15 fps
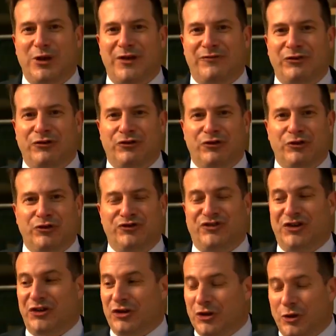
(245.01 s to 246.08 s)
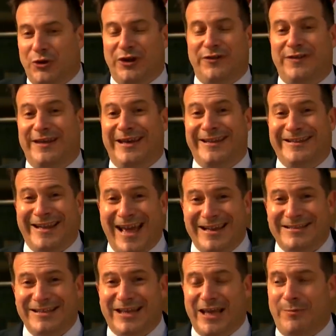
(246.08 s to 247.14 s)
we have introduced, including the
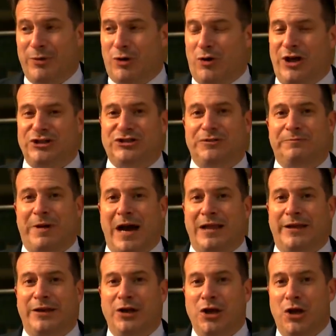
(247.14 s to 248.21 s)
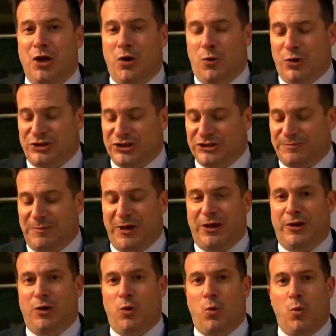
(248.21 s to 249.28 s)
Atlantic immigration pilot, which has
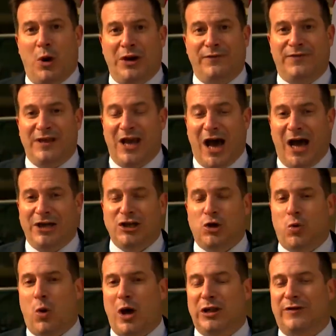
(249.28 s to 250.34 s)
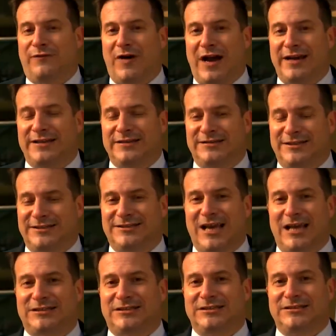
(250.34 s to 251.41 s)
been one of the unqualified
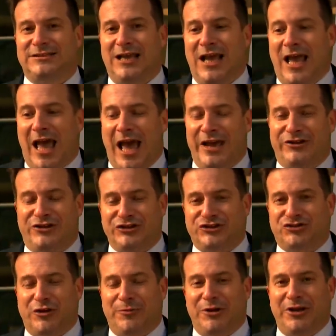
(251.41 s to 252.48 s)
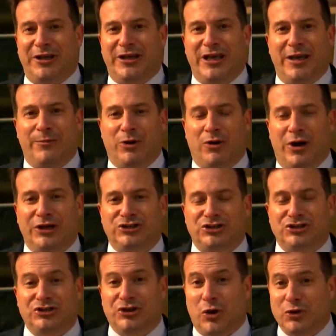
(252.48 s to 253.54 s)
successes at distributing
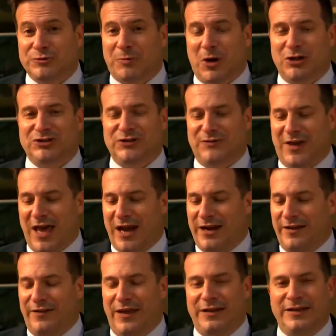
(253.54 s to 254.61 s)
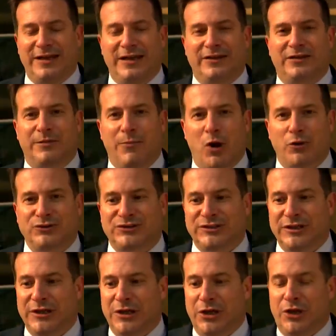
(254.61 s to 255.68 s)
immigration to those parts of Canada that need it the most.